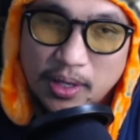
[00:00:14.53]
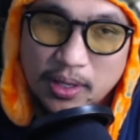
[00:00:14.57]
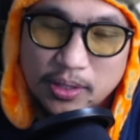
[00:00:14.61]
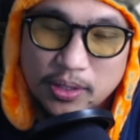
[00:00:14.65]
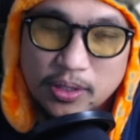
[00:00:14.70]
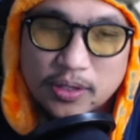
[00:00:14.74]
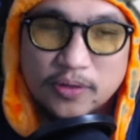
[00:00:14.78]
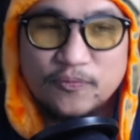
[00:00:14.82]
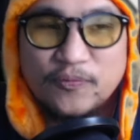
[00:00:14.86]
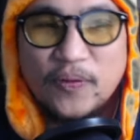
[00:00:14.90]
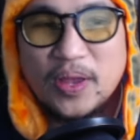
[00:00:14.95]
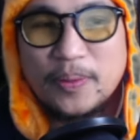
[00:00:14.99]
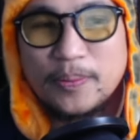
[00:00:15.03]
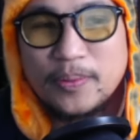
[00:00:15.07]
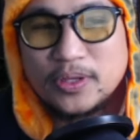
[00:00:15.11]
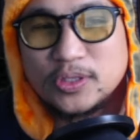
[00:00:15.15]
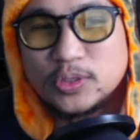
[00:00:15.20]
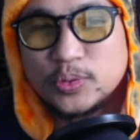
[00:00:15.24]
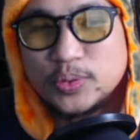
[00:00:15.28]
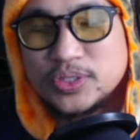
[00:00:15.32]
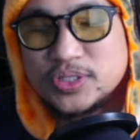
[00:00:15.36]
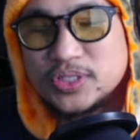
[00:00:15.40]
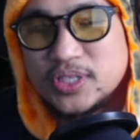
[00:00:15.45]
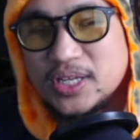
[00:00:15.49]
You can find me on
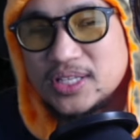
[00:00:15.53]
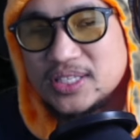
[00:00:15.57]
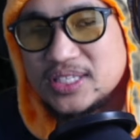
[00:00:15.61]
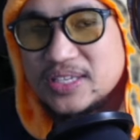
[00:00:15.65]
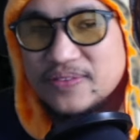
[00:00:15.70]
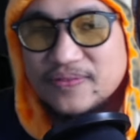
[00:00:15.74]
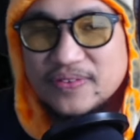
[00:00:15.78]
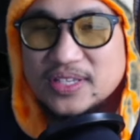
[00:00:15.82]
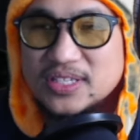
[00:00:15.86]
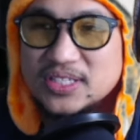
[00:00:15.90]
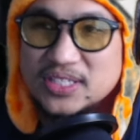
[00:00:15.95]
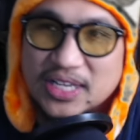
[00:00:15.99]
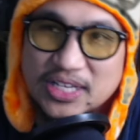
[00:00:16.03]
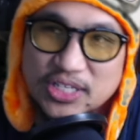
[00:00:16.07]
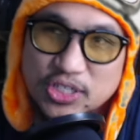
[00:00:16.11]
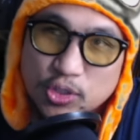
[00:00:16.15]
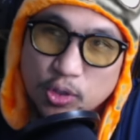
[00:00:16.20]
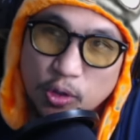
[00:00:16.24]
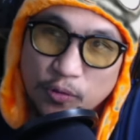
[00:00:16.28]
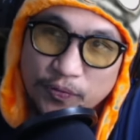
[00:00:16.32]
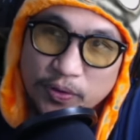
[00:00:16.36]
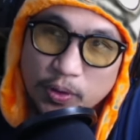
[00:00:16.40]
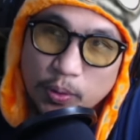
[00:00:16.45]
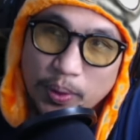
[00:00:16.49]

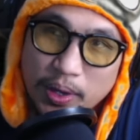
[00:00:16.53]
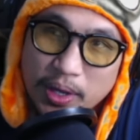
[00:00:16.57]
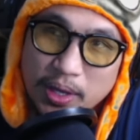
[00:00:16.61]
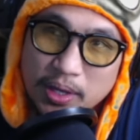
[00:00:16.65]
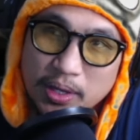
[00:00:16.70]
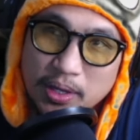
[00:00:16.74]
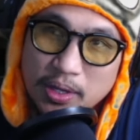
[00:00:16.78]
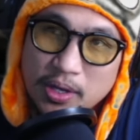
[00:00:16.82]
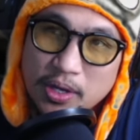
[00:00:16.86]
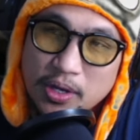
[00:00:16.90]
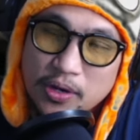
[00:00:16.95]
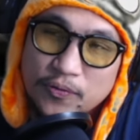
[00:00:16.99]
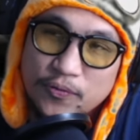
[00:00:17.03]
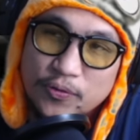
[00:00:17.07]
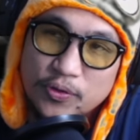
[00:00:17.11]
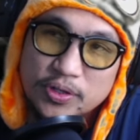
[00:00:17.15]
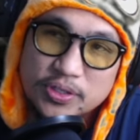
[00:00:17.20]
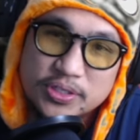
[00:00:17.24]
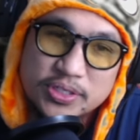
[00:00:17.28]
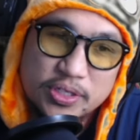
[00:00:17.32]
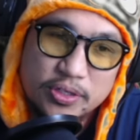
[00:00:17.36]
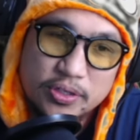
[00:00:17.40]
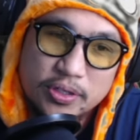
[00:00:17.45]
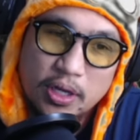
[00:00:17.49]
twitch.tv/NofingWei for a
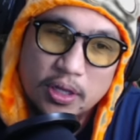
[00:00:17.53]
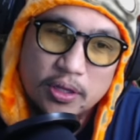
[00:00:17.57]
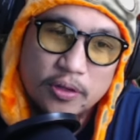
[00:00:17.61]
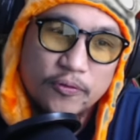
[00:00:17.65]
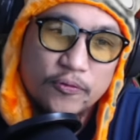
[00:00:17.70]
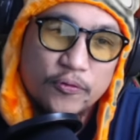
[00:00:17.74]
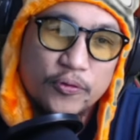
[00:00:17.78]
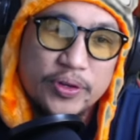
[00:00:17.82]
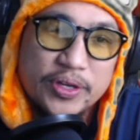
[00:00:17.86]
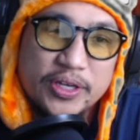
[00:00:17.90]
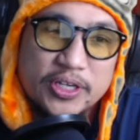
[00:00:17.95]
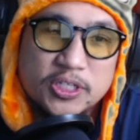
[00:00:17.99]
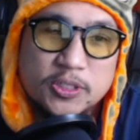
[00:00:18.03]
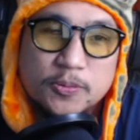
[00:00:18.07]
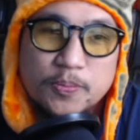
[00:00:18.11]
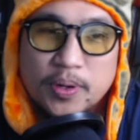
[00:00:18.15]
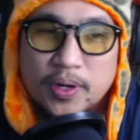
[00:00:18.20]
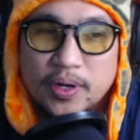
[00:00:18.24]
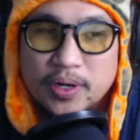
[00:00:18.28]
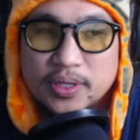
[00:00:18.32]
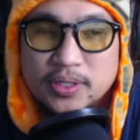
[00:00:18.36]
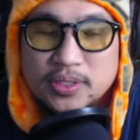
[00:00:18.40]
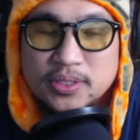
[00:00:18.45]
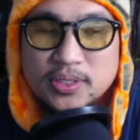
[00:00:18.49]
$0 free
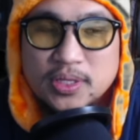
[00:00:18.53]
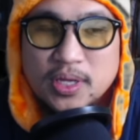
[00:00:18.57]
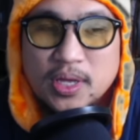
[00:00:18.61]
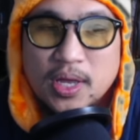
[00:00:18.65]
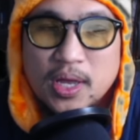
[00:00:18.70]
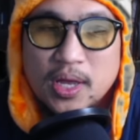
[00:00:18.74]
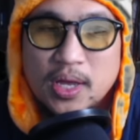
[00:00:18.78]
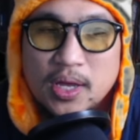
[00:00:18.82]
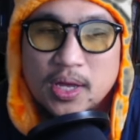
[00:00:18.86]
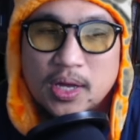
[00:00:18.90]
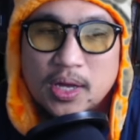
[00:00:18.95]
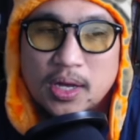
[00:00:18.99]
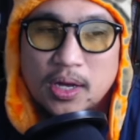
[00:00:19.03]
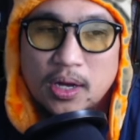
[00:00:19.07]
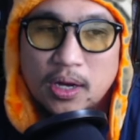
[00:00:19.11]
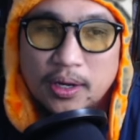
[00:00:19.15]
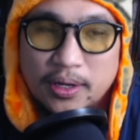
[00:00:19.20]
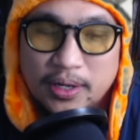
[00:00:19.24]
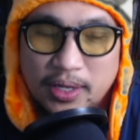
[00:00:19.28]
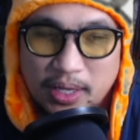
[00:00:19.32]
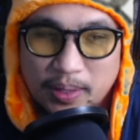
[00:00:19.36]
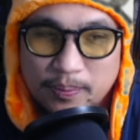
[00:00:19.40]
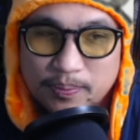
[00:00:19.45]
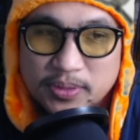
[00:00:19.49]
experience
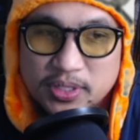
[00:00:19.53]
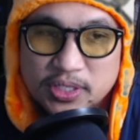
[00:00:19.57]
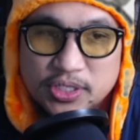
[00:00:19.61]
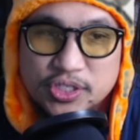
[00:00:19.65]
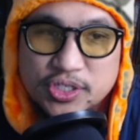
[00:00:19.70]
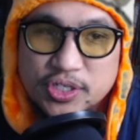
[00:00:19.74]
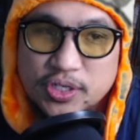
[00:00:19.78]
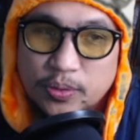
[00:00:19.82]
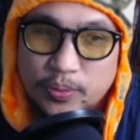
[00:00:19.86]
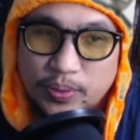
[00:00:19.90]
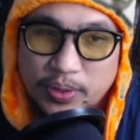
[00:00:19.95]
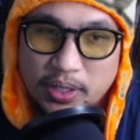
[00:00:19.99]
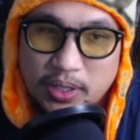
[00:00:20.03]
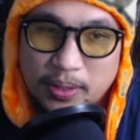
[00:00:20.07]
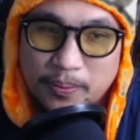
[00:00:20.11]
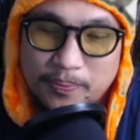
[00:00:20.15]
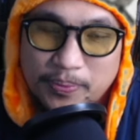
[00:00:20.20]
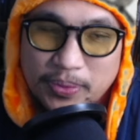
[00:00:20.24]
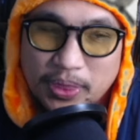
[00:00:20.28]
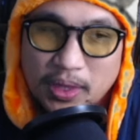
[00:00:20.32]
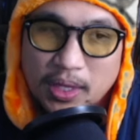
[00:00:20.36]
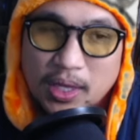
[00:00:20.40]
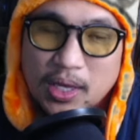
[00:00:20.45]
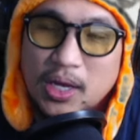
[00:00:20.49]
on MTG Arena.
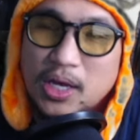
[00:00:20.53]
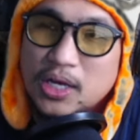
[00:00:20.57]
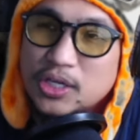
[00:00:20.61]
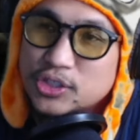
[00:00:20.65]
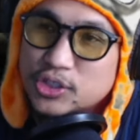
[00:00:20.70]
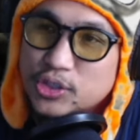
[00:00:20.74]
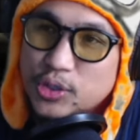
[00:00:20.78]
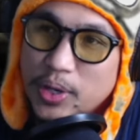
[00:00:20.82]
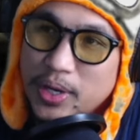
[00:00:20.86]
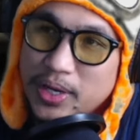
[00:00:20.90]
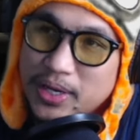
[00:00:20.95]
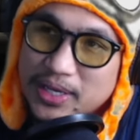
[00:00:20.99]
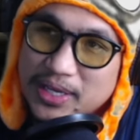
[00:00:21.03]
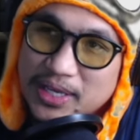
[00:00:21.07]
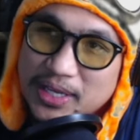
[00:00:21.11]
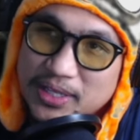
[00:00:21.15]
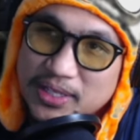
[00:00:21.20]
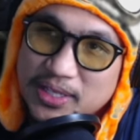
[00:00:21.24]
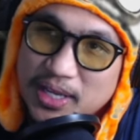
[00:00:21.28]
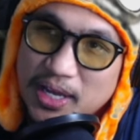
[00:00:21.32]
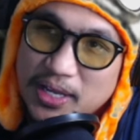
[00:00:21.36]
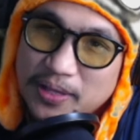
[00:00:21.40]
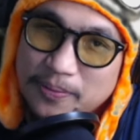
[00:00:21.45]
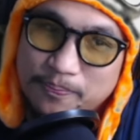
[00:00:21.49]
I'll show you how to get it
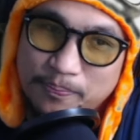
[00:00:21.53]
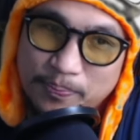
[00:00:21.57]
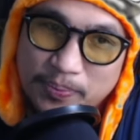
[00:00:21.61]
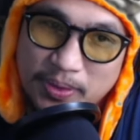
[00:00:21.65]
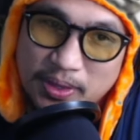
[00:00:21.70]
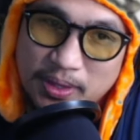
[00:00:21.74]
done.